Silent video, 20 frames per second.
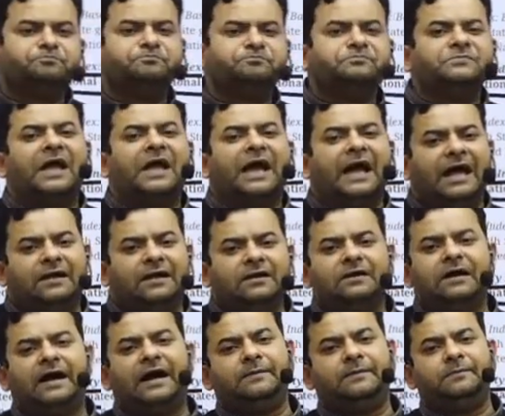and
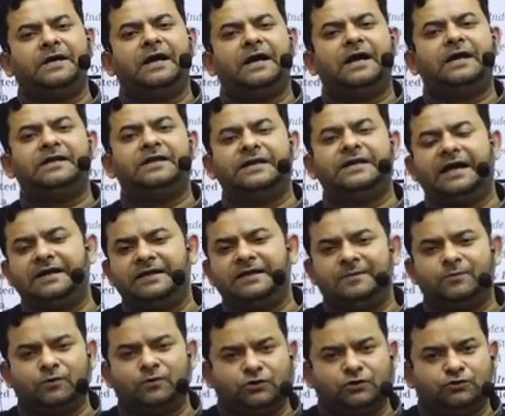IBRD and IDA
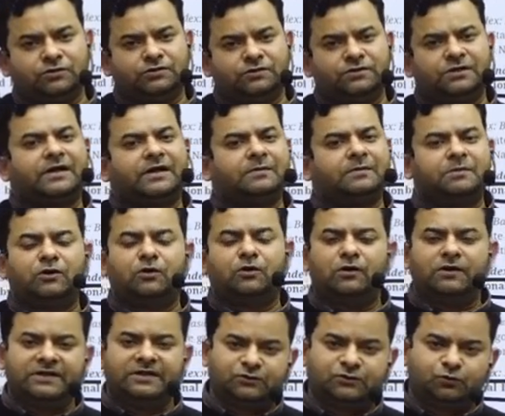putting together can be
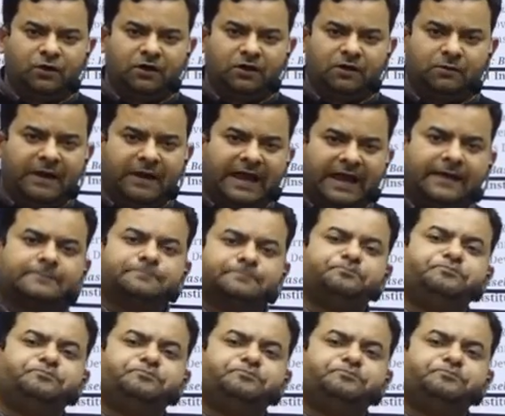called as World Bank.